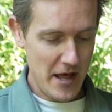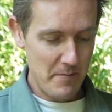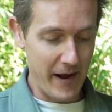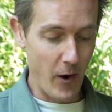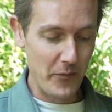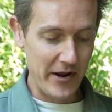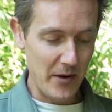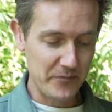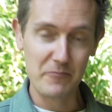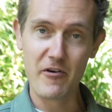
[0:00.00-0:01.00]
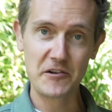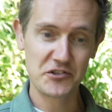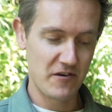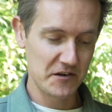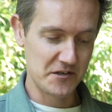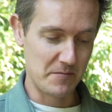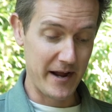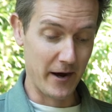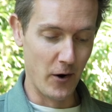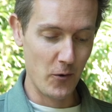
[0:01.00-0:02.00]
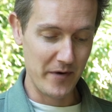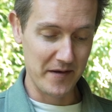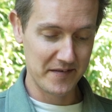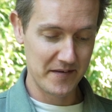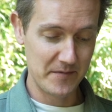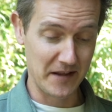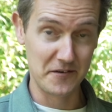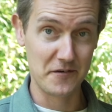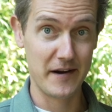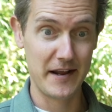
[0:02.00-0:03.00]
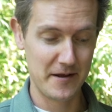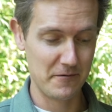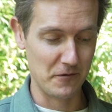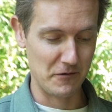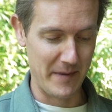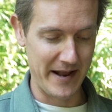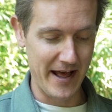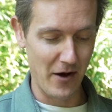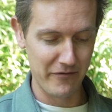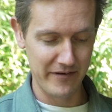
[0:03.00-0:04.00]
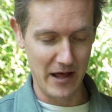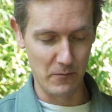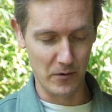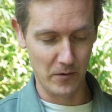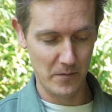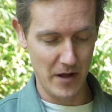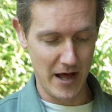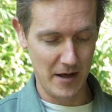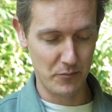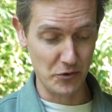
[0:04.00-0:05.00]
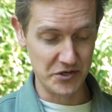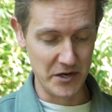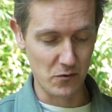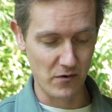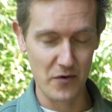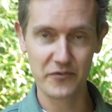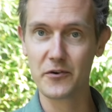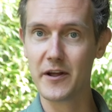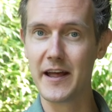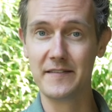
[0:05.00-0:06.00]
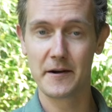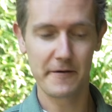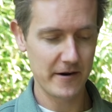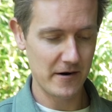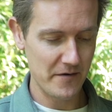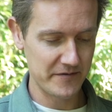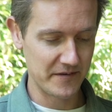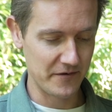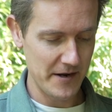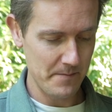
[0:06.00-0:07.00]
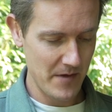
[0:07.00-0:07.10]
by opening up the branch structure, my hope is that the tree will remain healthy and will push new growth to the interior of the tree.